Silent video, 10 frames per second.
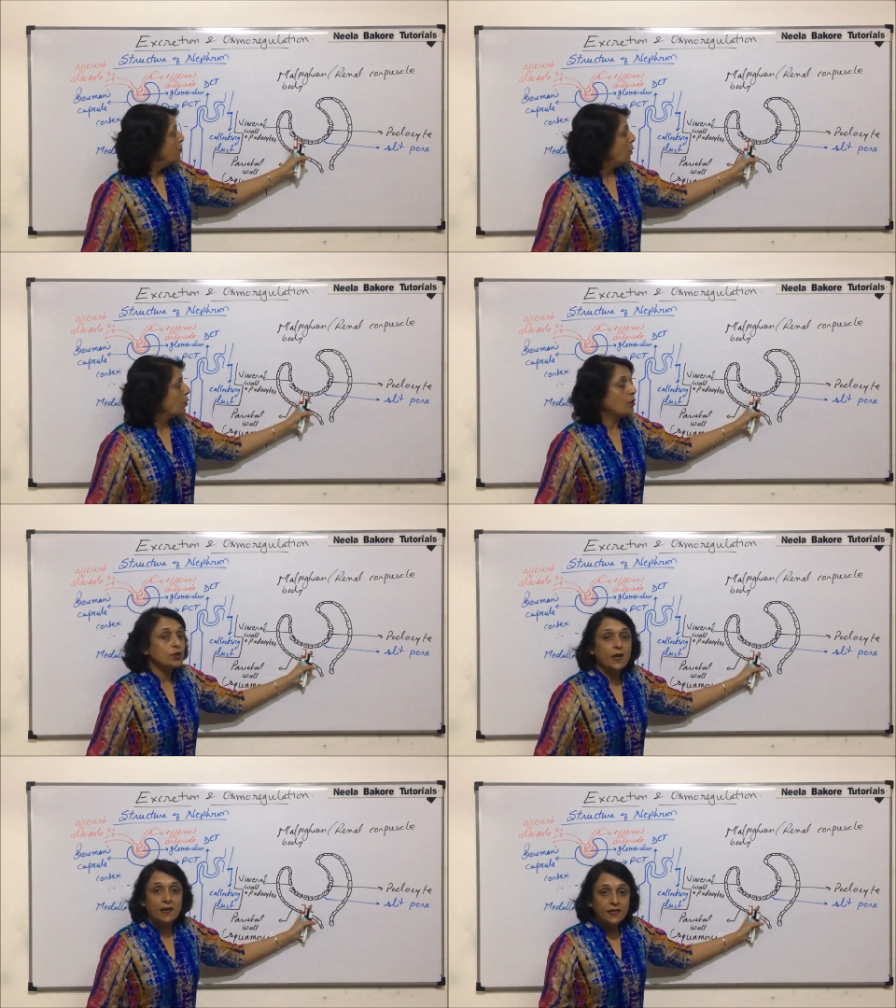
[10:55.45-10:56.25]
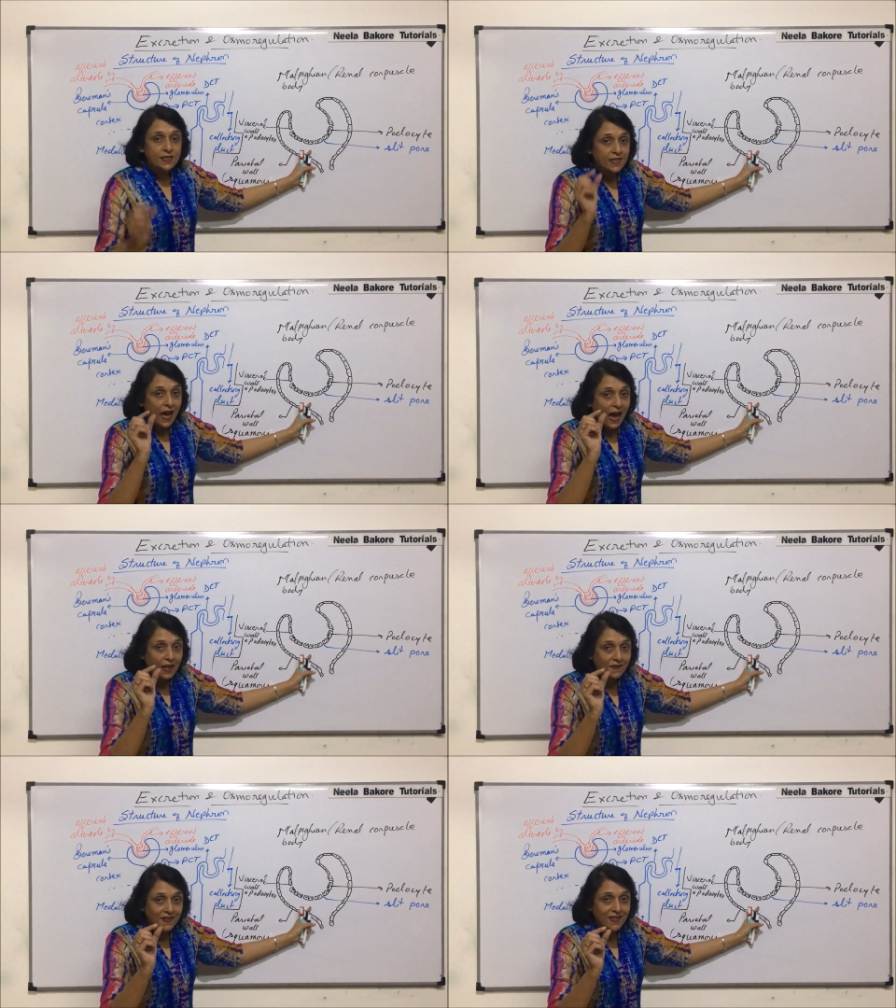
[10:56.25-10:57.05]
podocytes
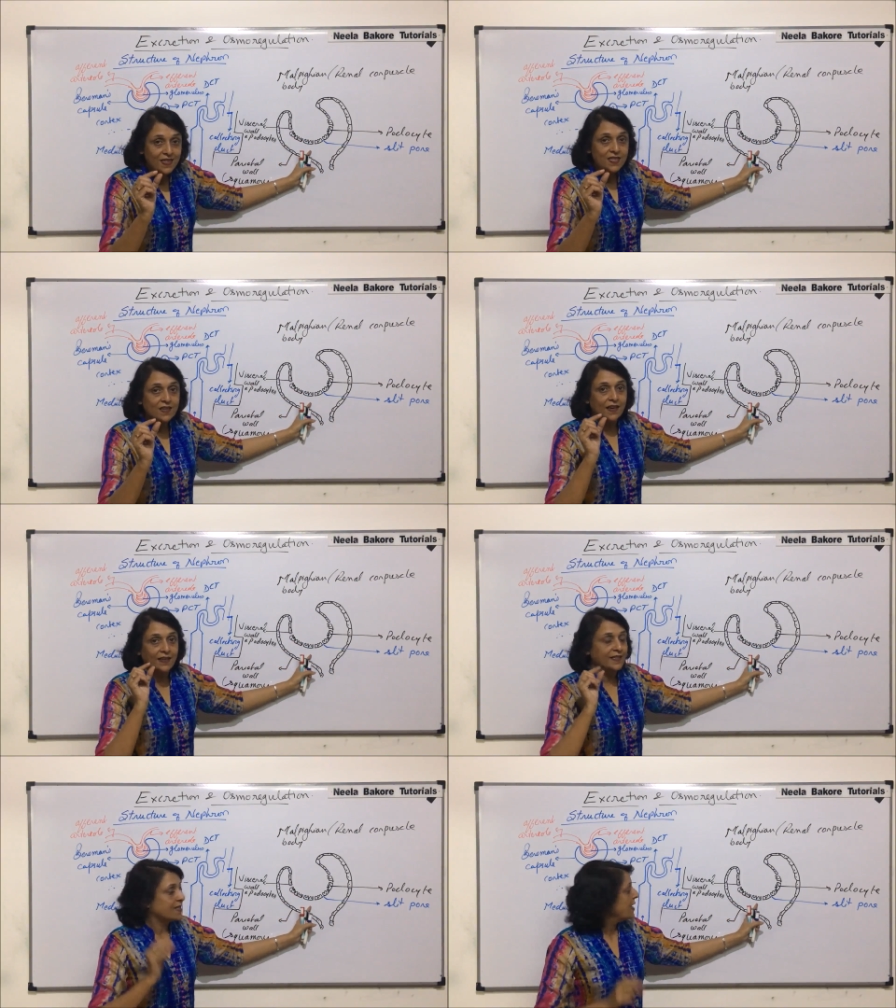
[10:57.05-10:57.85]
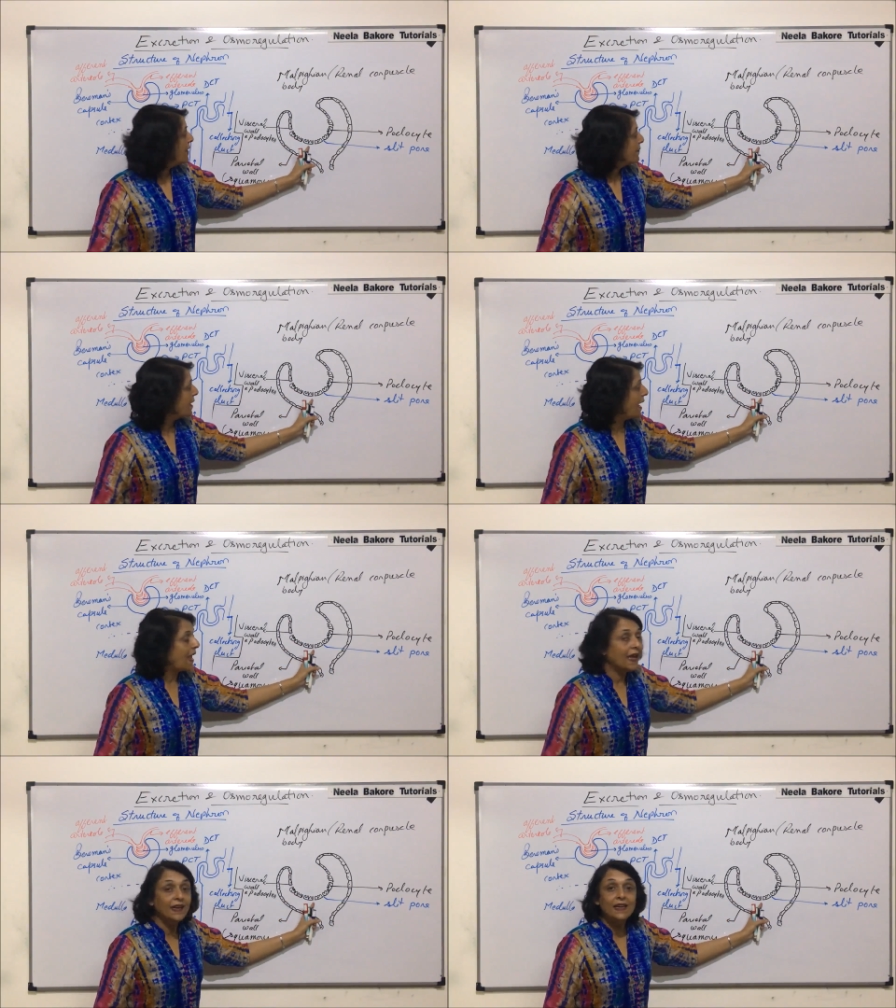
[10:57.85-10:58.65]
are with the slits
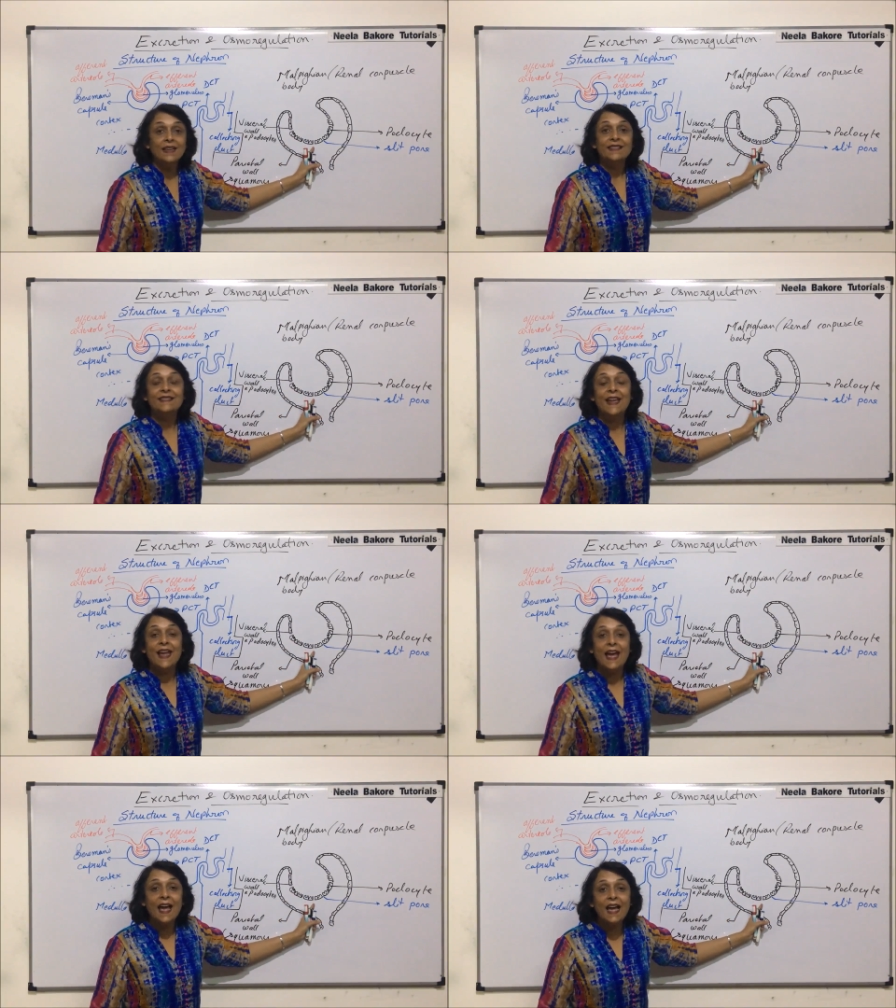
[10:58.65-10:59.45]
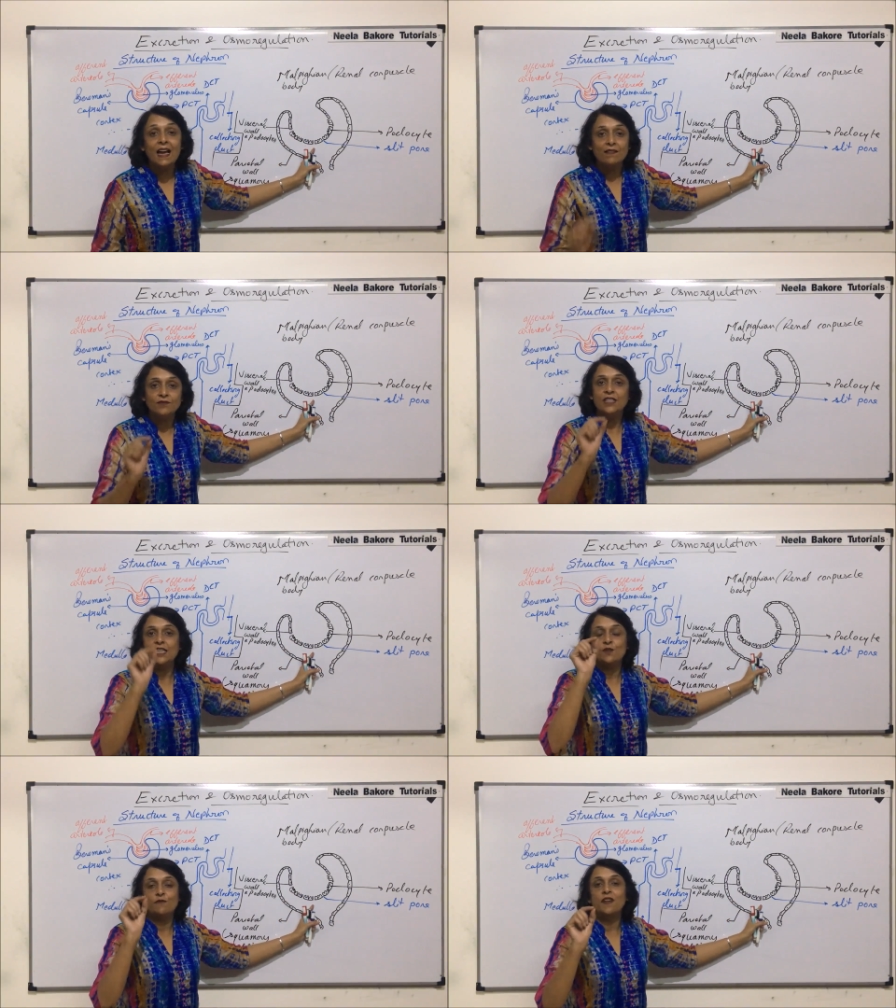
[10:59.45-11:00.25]
and they have
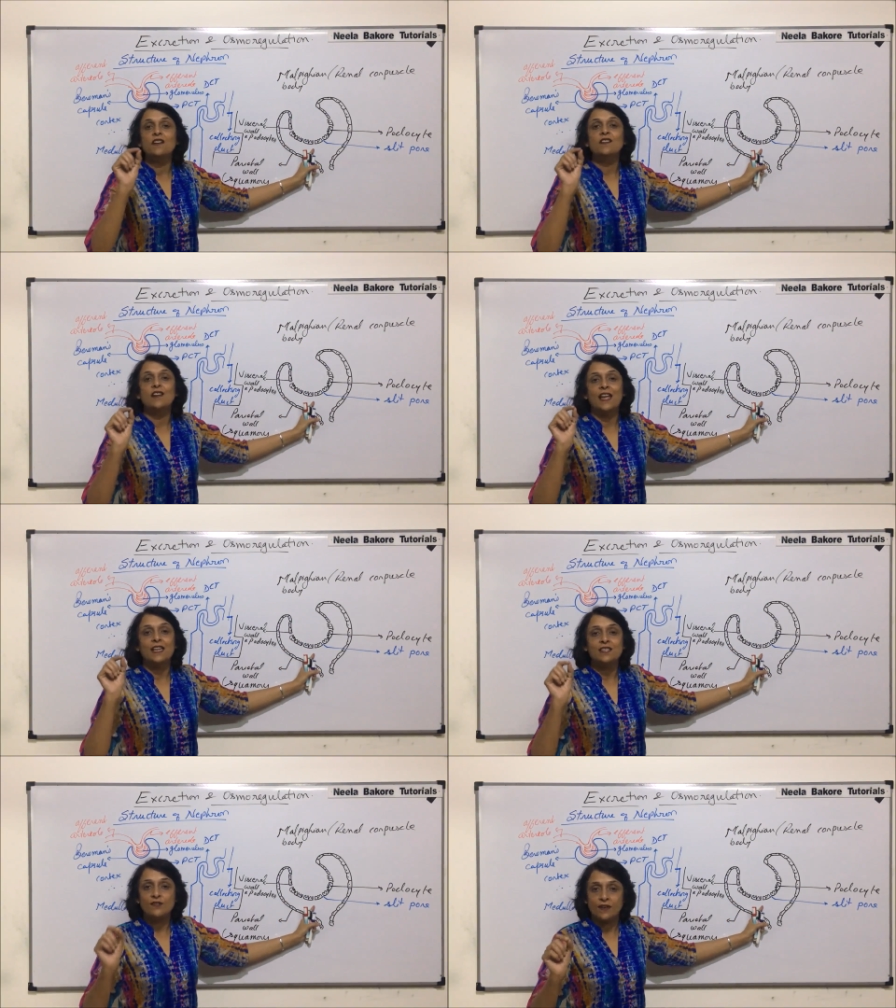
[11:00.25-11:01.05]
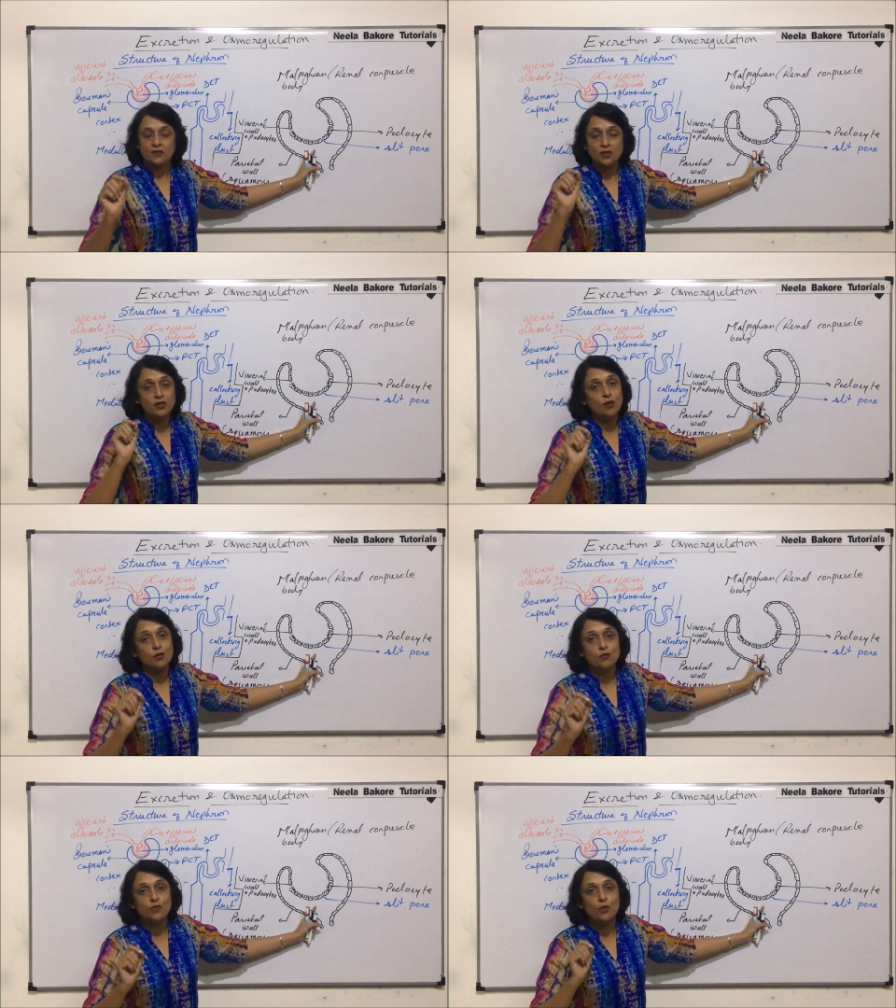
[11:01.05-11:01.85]
these finger-like structures or
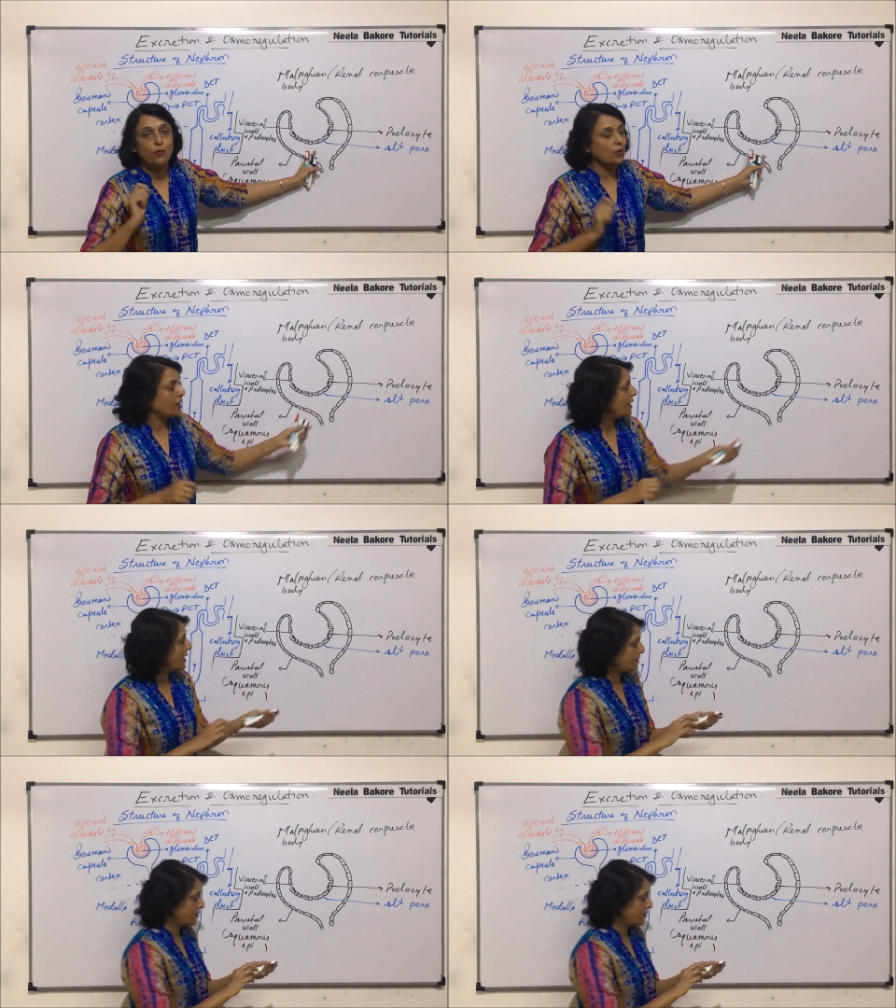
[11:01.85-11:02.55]
pseudopodia-like